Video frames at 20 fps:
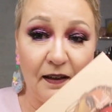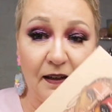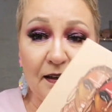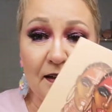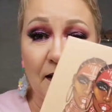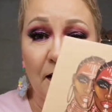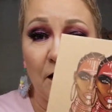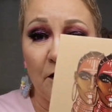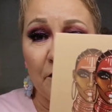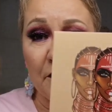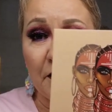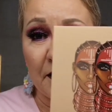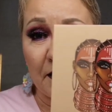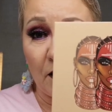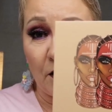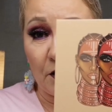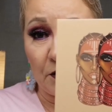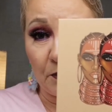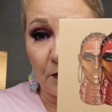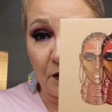And I love
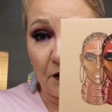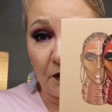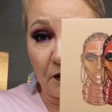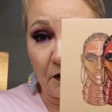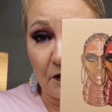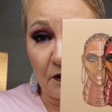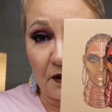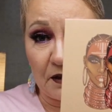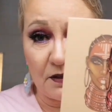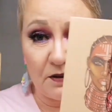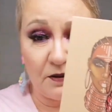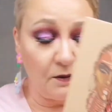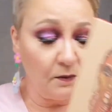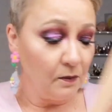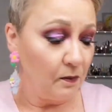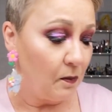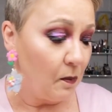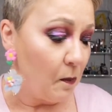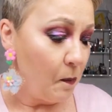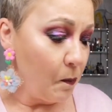the artwork on
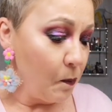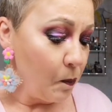these.